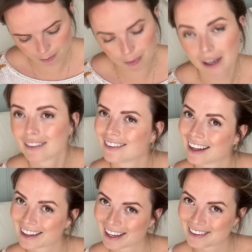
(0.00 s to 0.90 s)
but
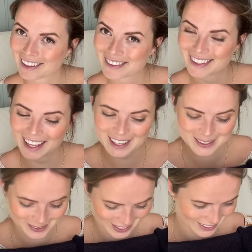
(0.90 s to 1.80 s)
I'll get around to that
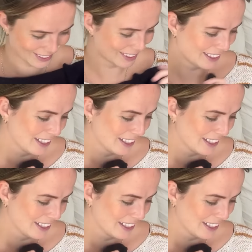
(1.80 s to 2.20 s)
as well.